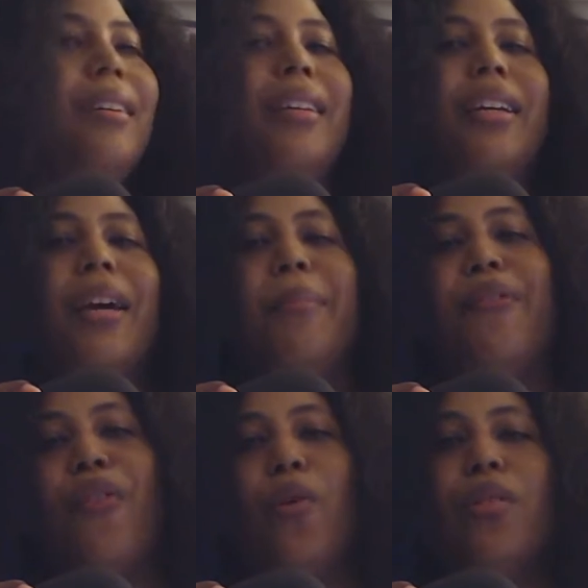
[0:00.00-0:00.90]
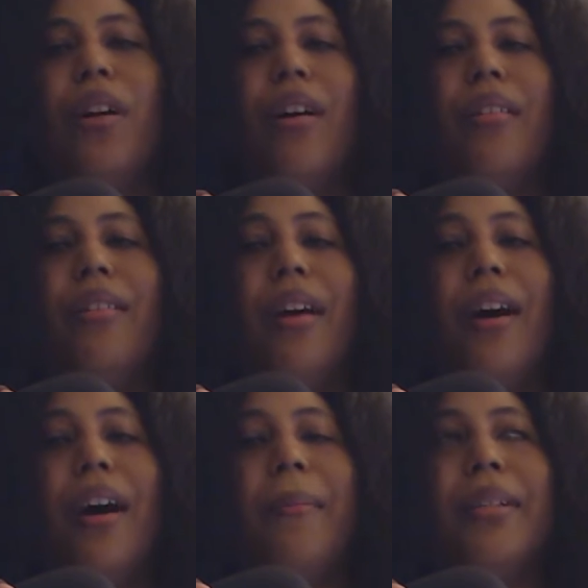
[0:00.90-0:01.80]
They can be found on
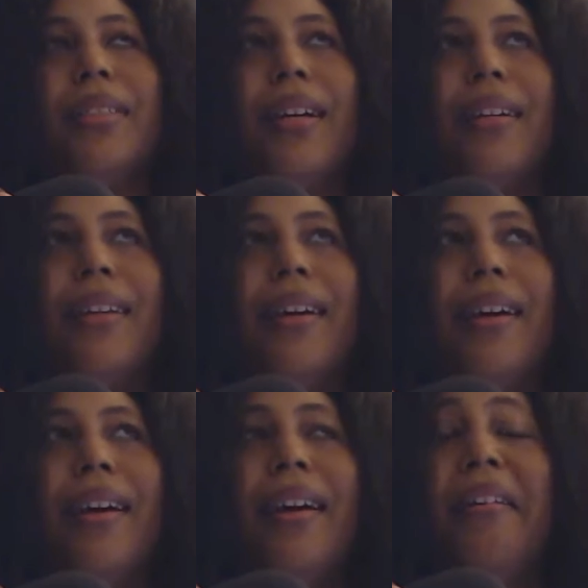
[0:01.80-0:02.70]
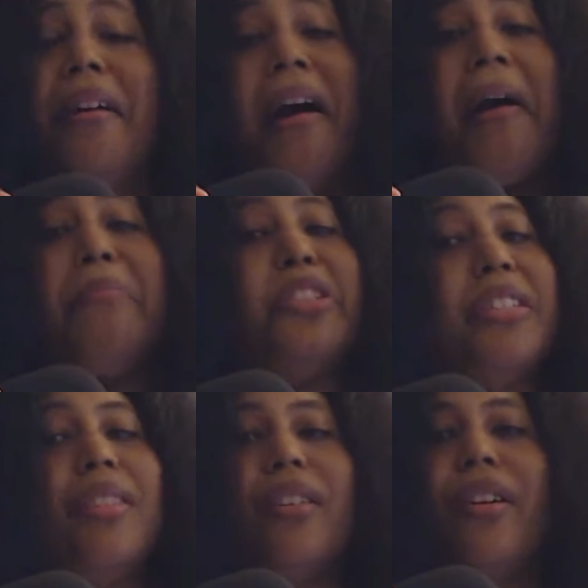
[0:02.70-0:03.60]
Amazon. I'm
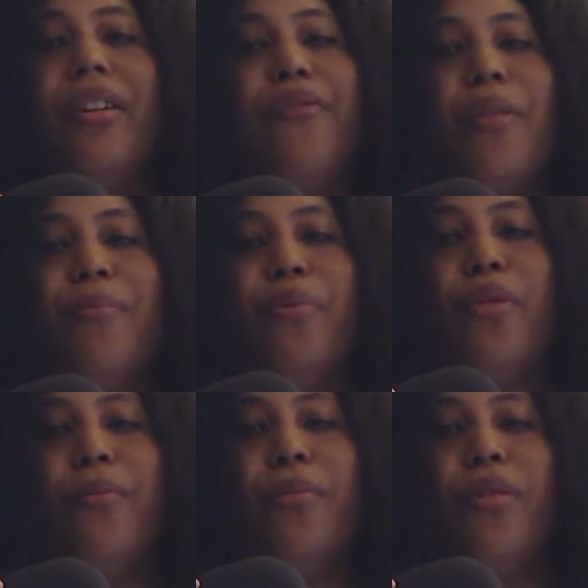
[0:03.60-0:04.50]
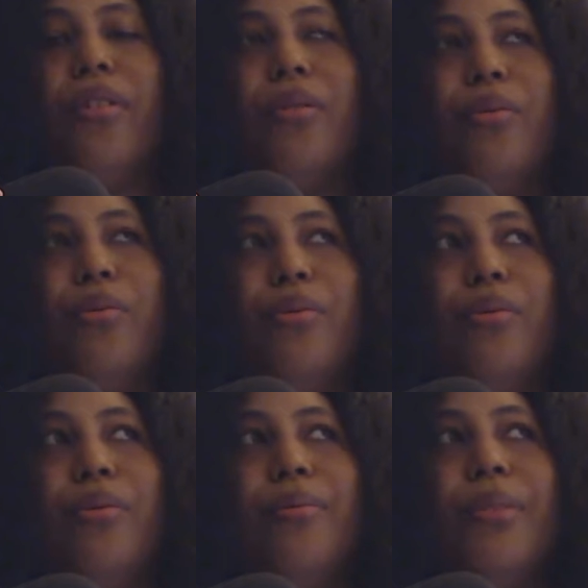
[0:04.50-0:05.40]
just a girl from Portmore
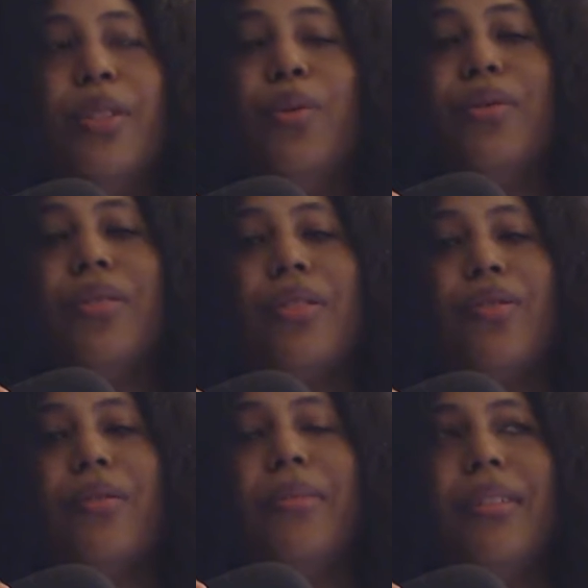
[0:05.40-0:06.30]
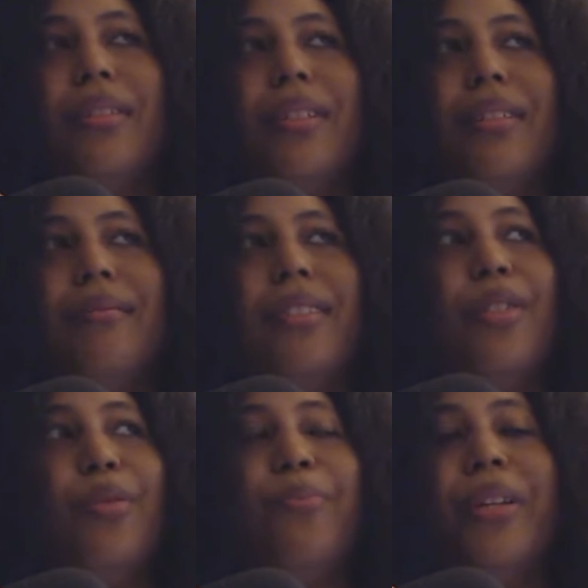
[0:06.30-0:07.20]
who used to scribble in, you
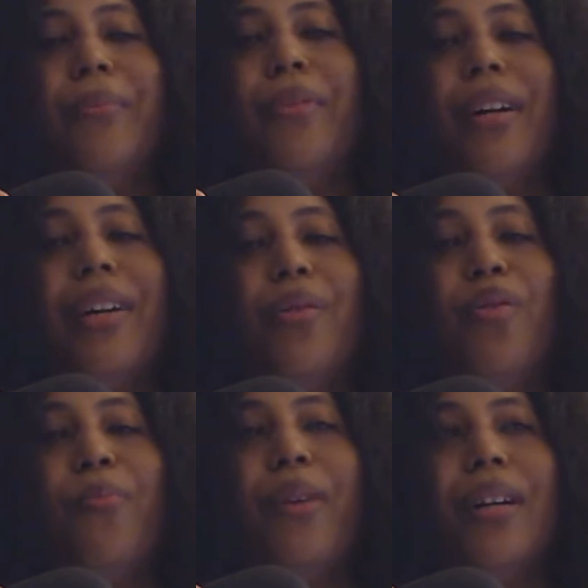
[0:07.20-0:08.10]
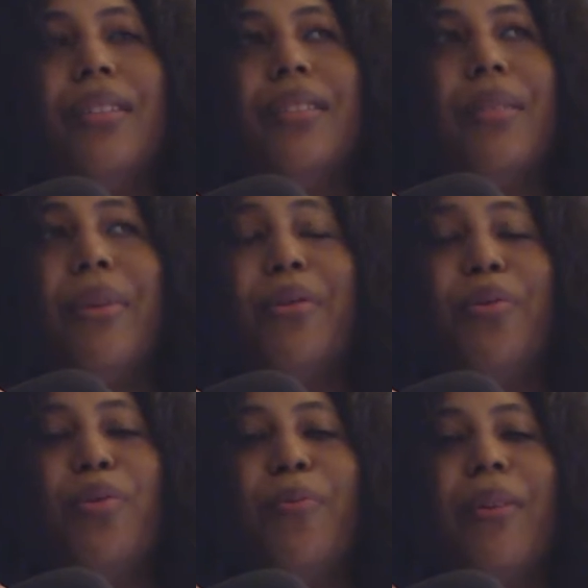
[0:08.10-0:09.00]
know, paper and notepads in my
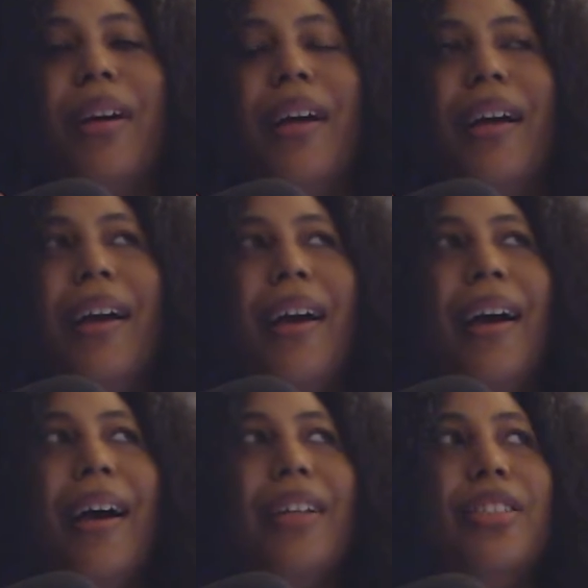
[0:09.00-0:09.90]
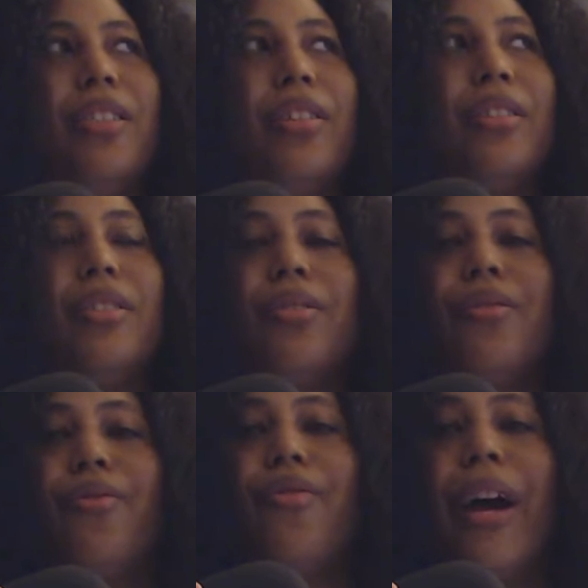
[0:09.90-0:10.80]
room and just
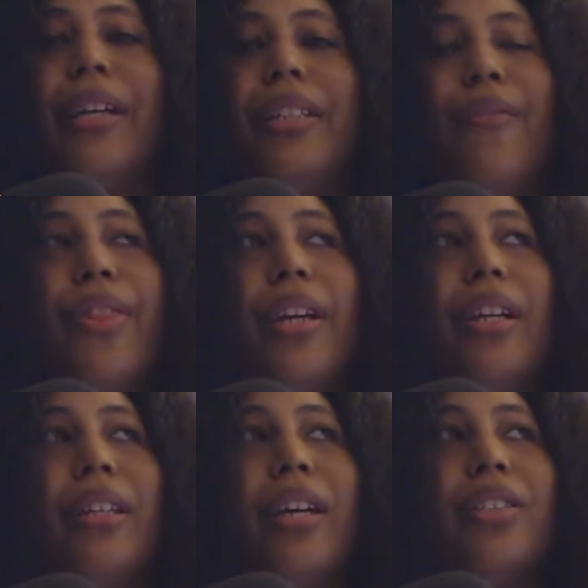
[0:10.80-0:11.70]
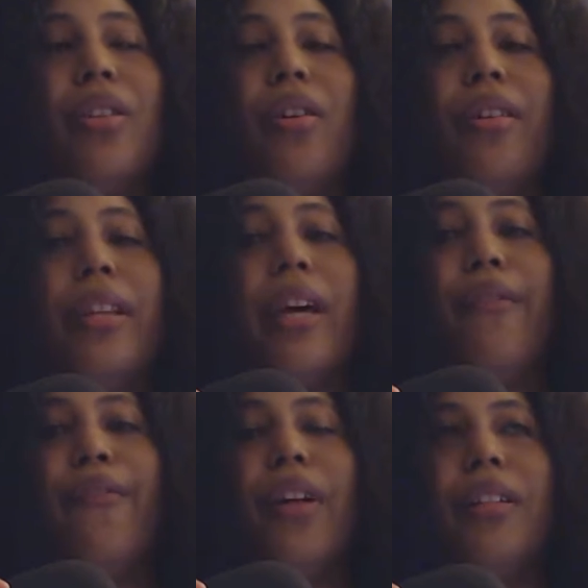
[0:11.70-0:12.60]
write everything that I saw, that I
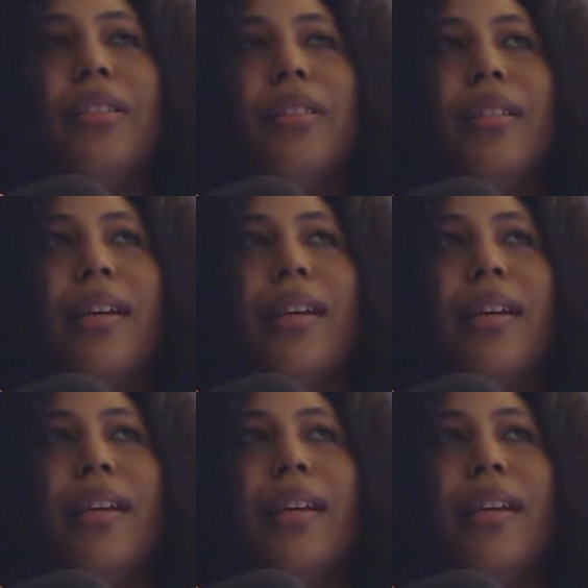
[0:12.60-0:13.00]
felt.